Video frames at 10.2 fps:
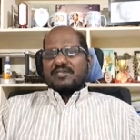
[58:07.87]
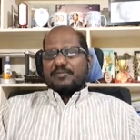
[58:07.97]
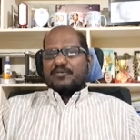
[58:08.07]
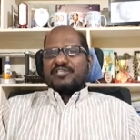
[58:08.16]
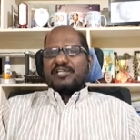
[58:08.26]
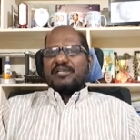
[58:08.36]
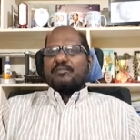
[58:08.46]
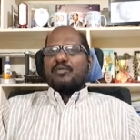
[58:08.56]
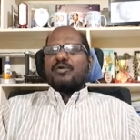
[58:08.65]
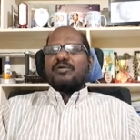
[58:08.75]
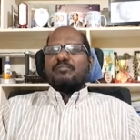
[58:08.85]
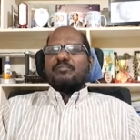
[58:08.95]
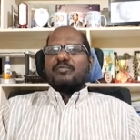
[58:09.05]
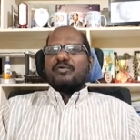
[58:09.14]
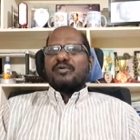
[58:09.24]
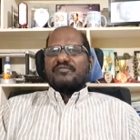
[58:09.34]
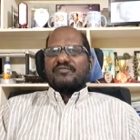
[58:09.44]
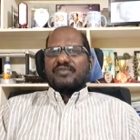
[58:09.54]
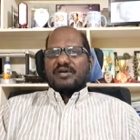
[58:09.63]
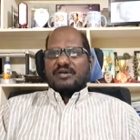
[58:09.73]
Supposing more
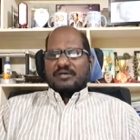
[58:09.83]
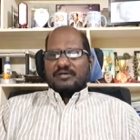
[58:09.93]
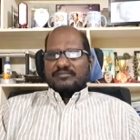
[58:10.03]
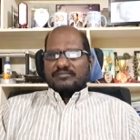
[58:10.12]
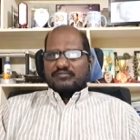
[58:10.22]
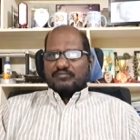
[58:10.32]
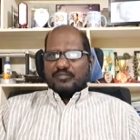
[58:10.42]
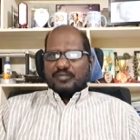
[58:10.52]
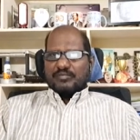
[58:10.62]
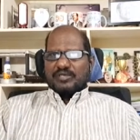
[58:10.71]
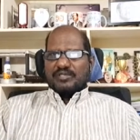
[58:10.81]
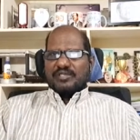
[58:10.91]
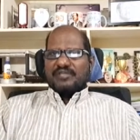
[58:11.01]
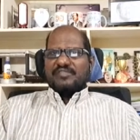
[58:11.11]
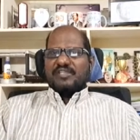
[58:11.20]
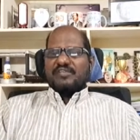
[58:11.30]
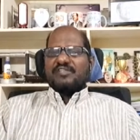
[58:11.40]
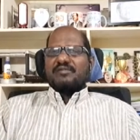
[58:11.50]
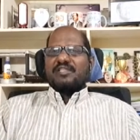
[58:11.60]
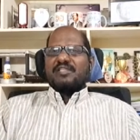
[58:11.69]
of if